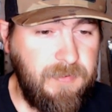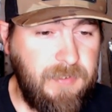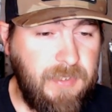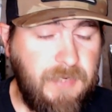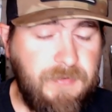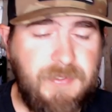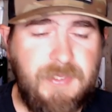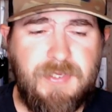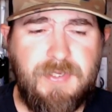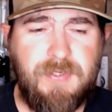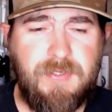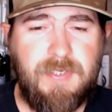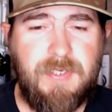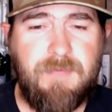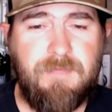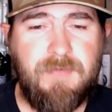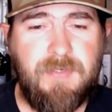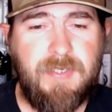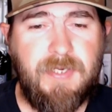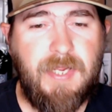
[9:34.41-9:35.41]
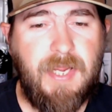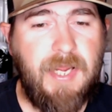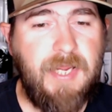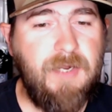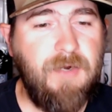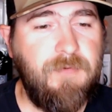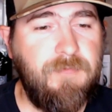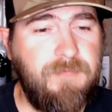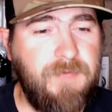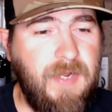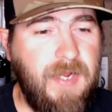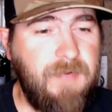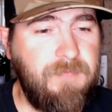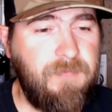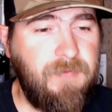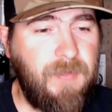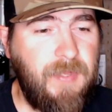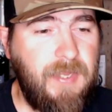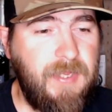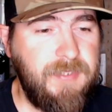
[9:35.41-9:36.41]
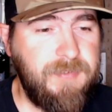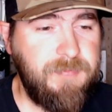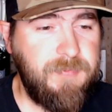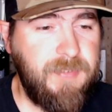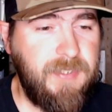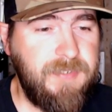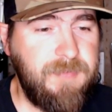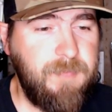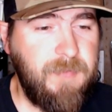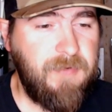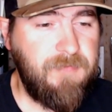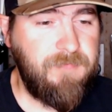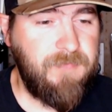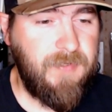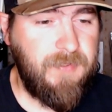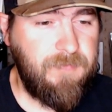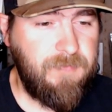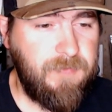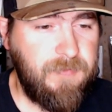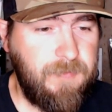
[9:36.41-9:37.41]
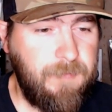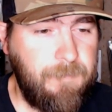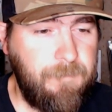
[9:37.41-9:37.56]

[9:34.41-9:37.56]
I think you can even get an eight oh five glass, but that's my favorite.